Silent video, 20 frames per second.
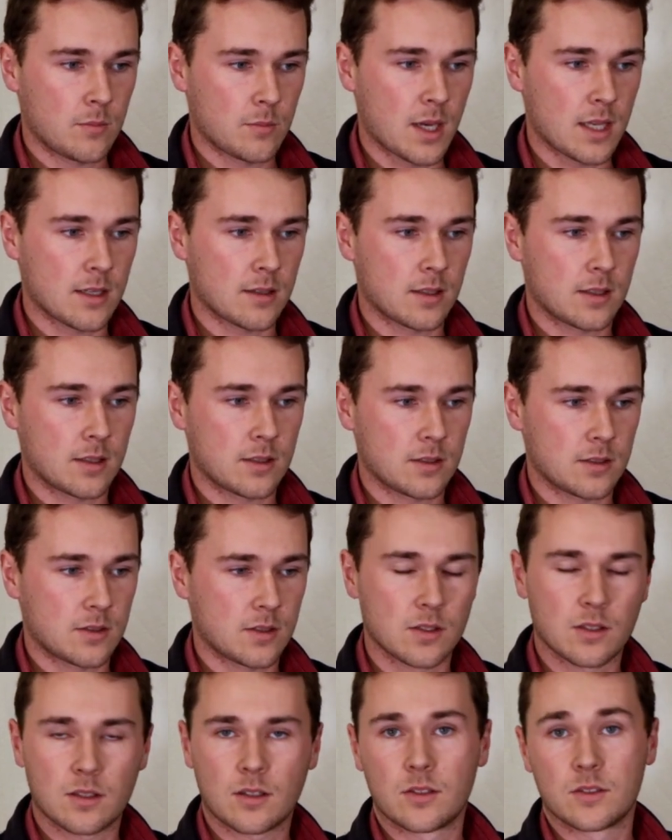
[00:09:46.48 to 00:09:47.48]
But
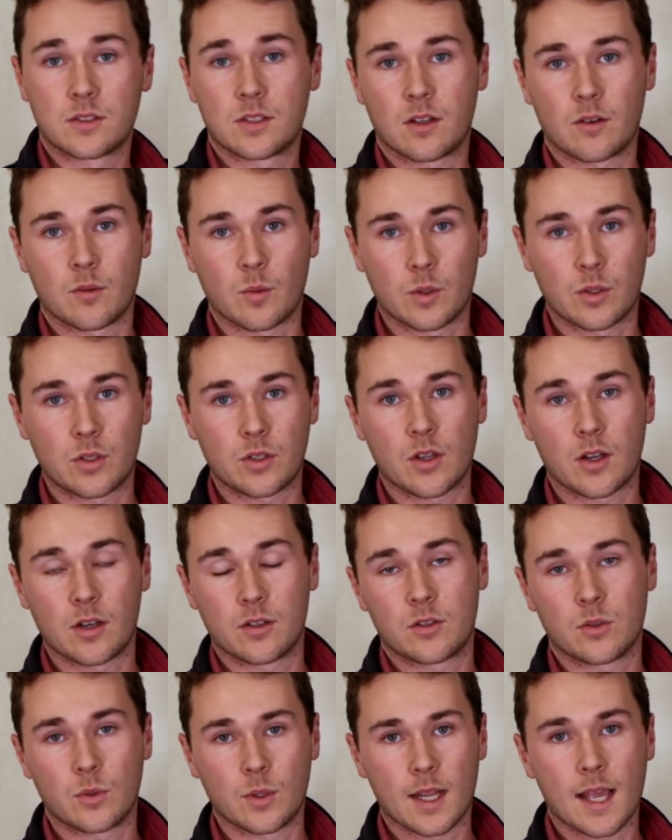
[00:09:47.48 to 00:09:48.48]
considering we're going
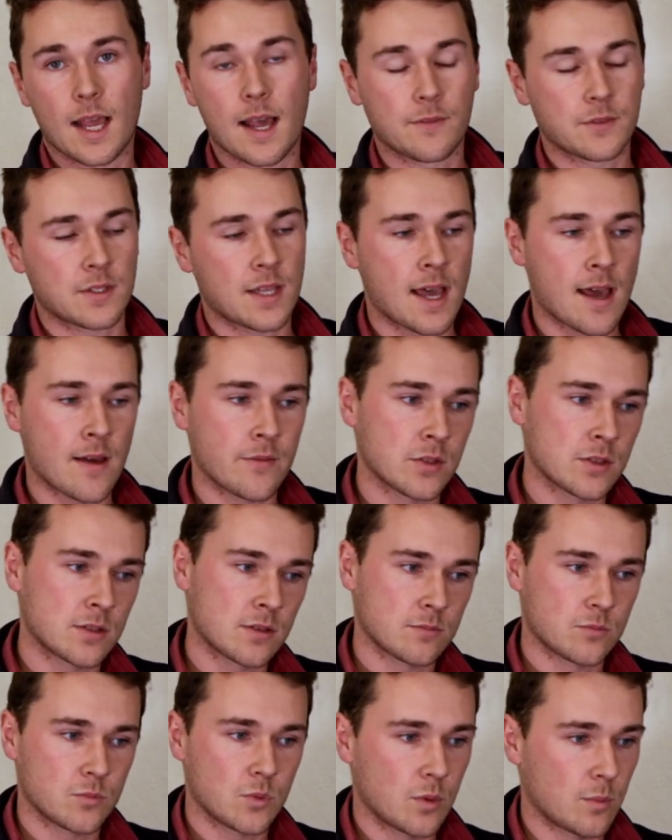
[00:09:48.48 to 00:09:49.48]
to do it after
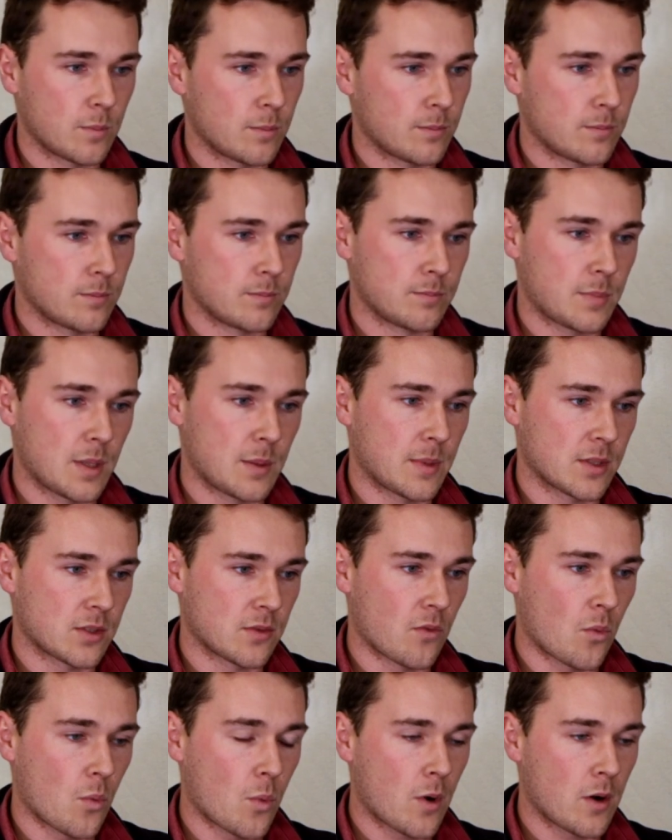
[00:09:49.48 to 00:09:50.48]
harvest, wouldn't be
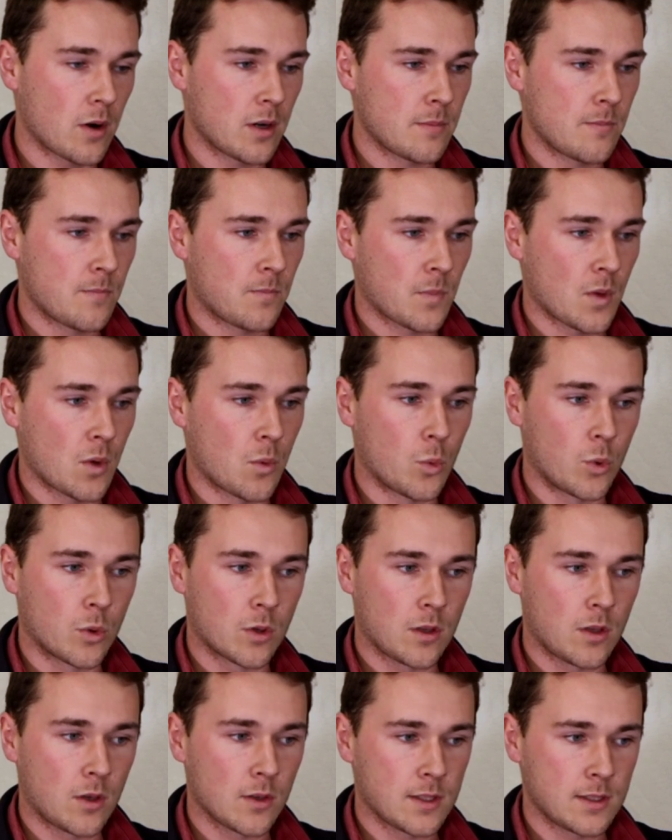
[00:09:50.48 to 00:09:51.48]
much of a worry.
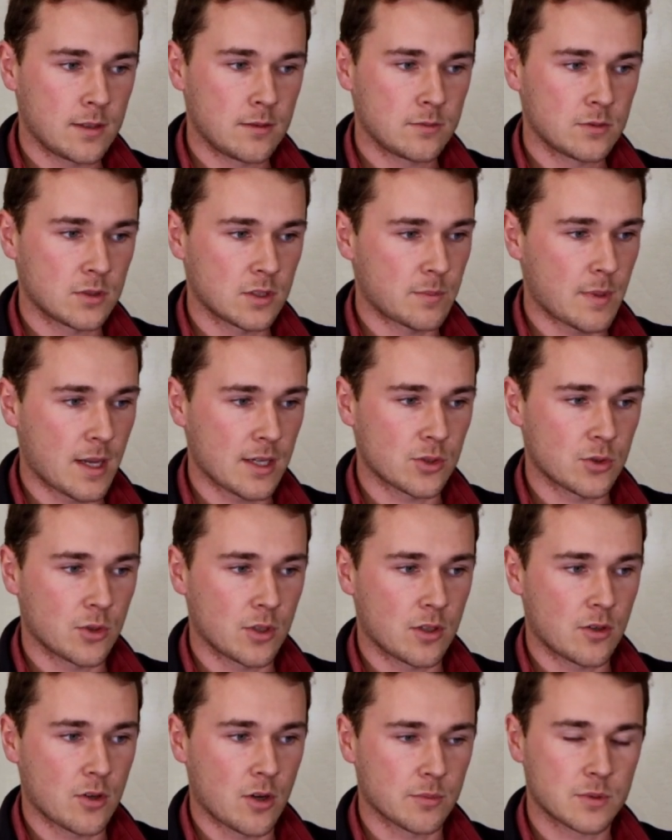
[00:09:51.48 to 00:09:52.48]
Waterlogging, just make sure
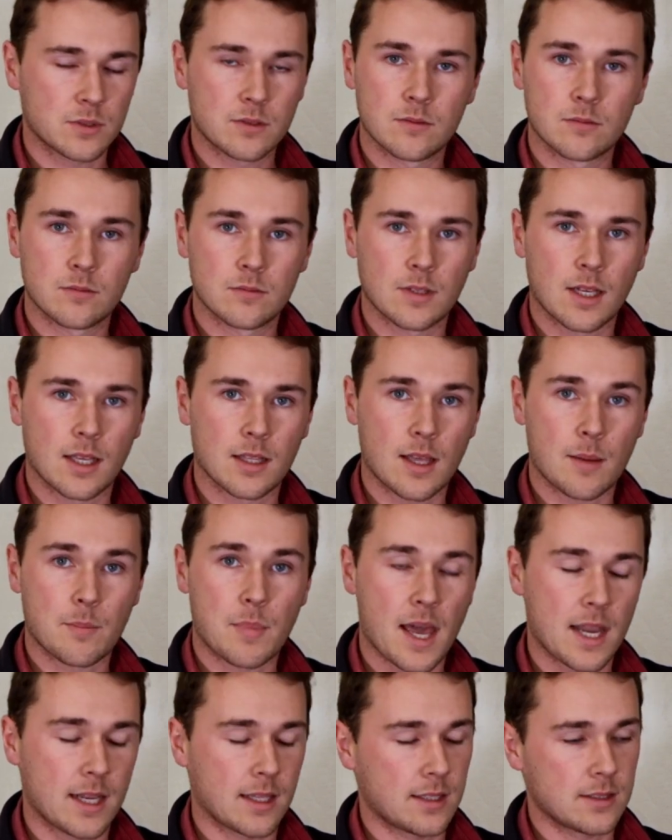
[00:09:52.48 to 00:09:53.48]
your crop's that
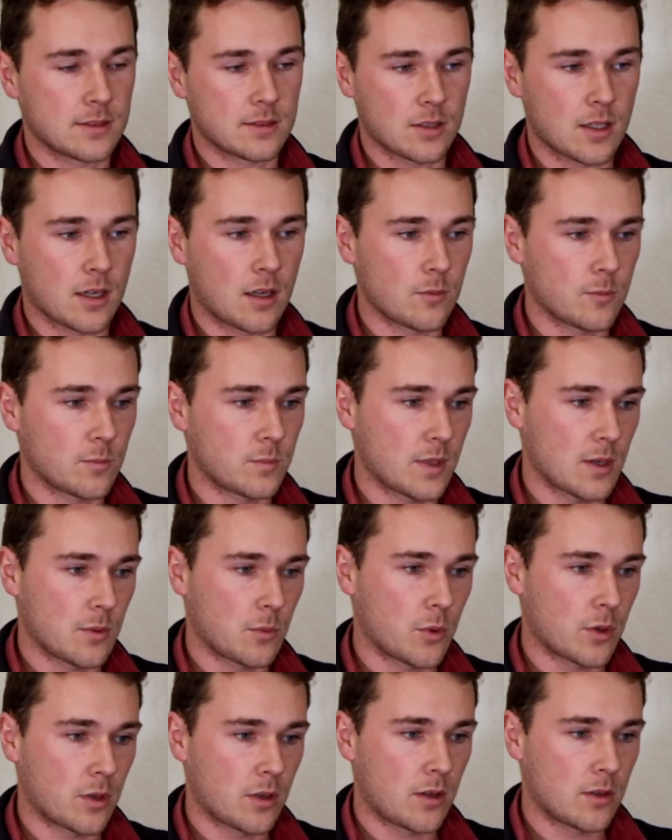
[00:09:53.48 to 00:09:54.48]
paddock isn't going to get
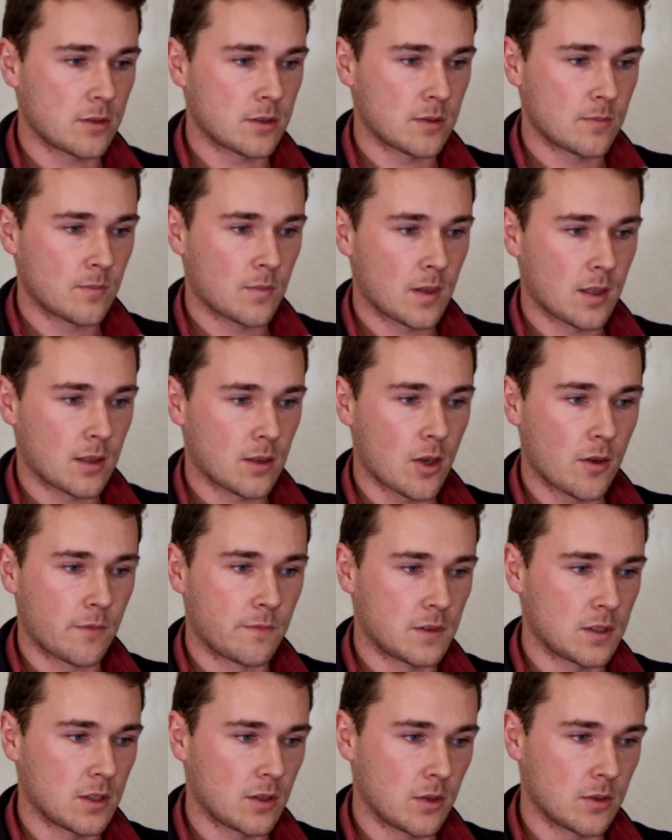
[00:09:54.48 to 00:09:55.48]
waterlogged. Low
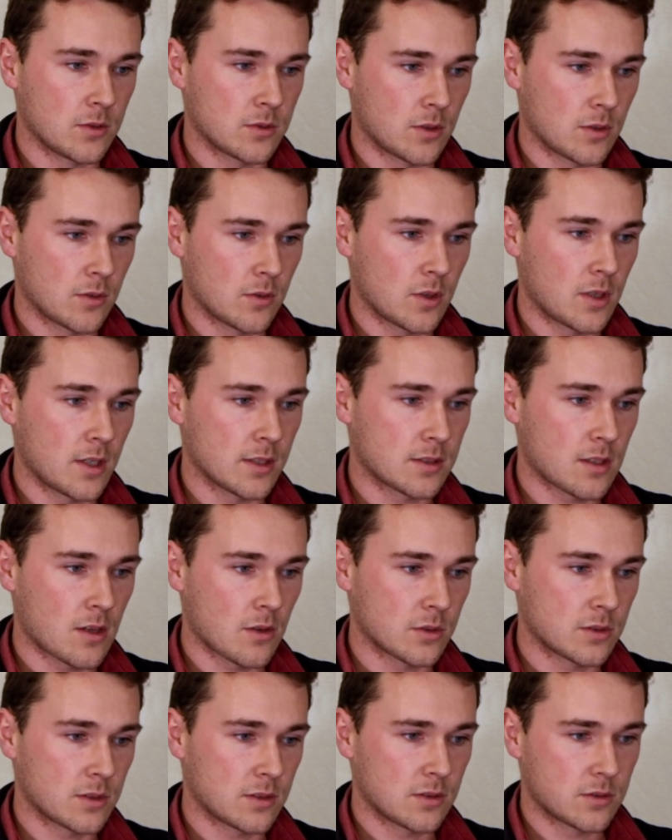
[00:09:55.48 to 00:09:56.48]
fertility is all right.
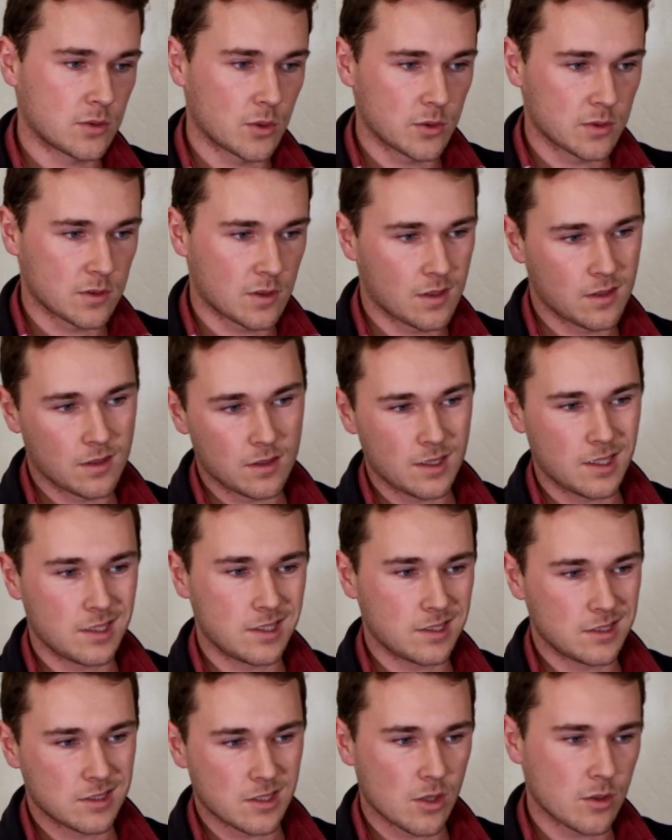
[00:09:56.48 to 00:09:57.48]
Soil
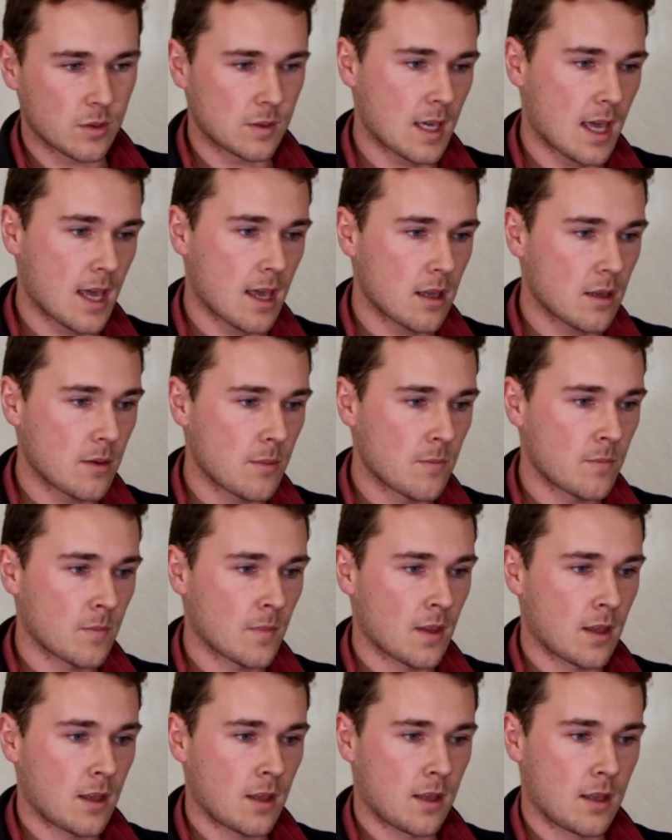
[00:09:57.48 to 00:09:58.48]
salinity is okay.
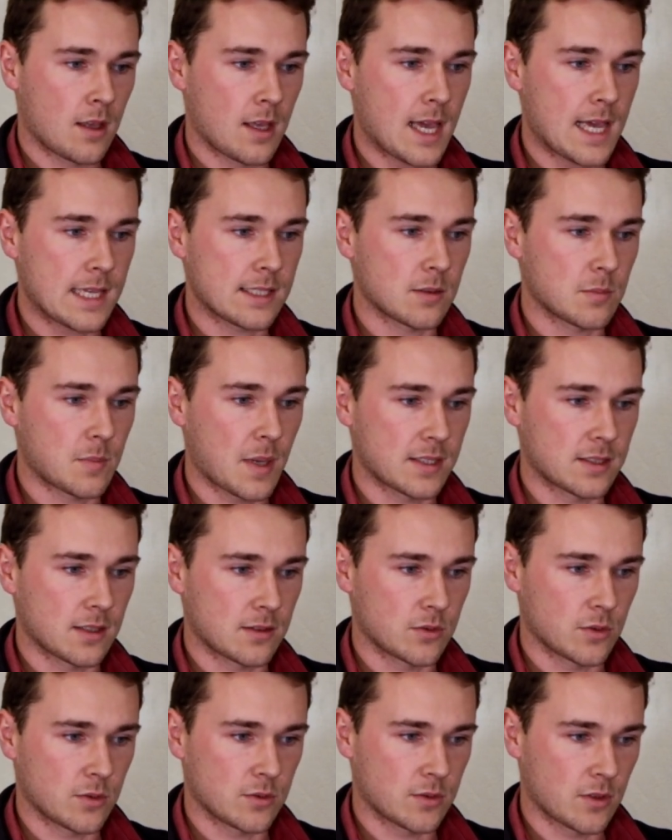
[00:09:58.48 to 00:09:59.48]
Acid
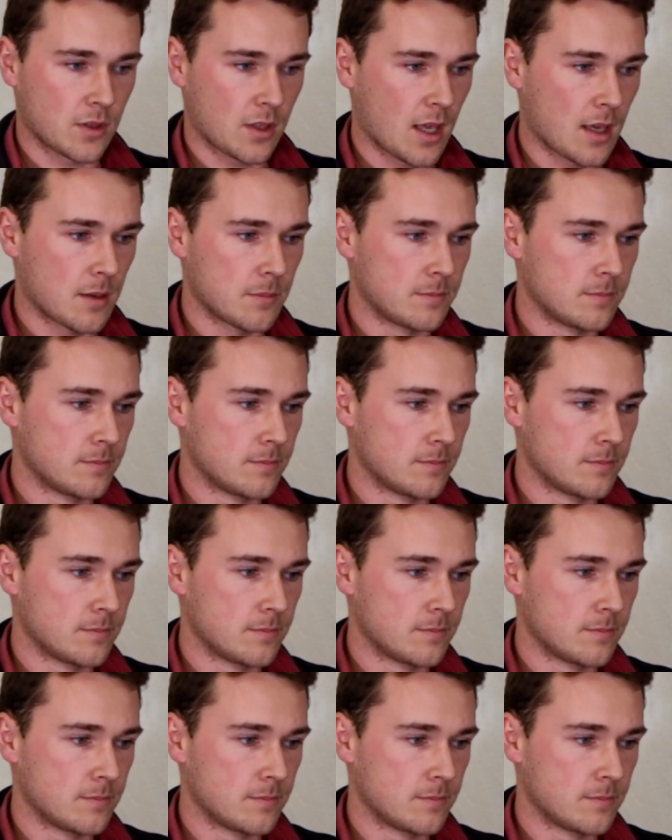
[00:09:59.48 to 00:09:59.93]
basic soil is okay.